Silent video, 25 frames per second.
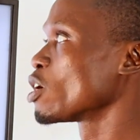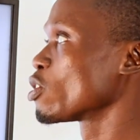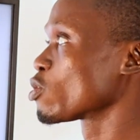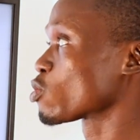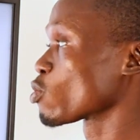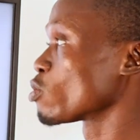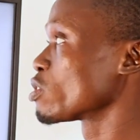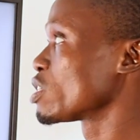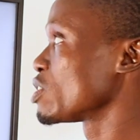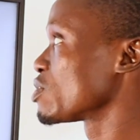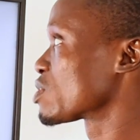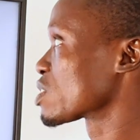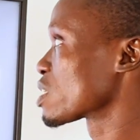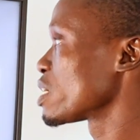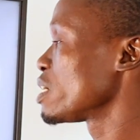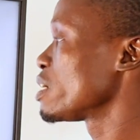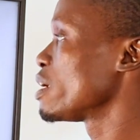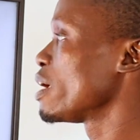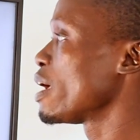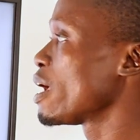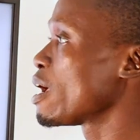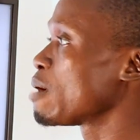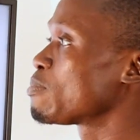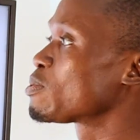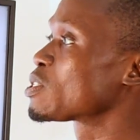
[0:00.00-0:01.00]
So the
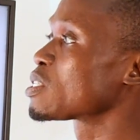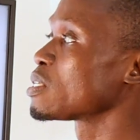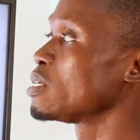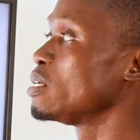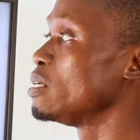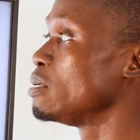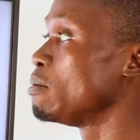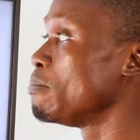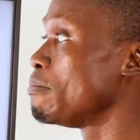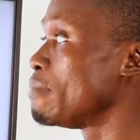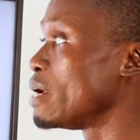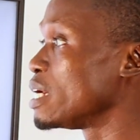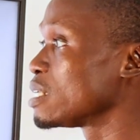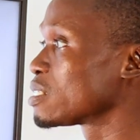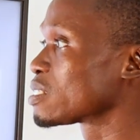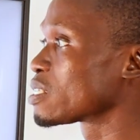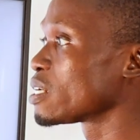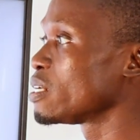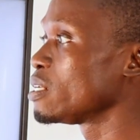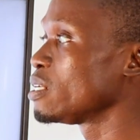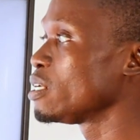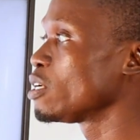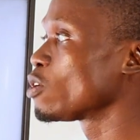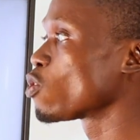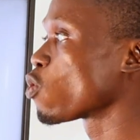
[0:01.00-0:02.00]
skin helps in
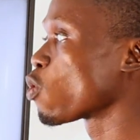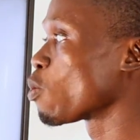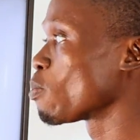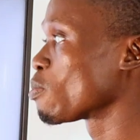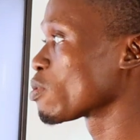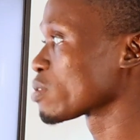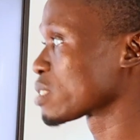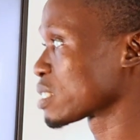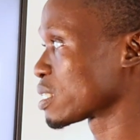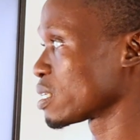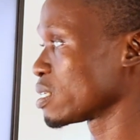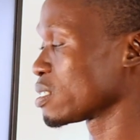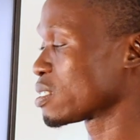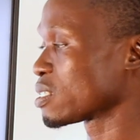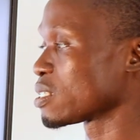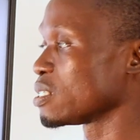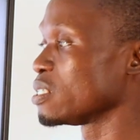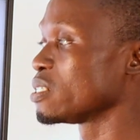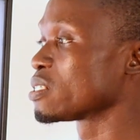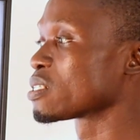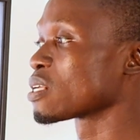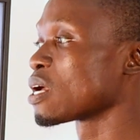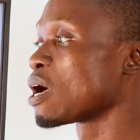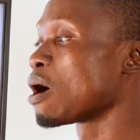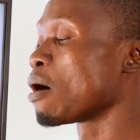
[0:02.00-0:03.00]
maintaining
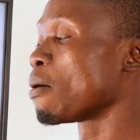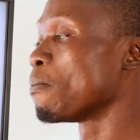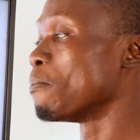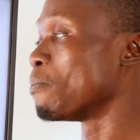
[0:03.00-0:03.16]
homeostasis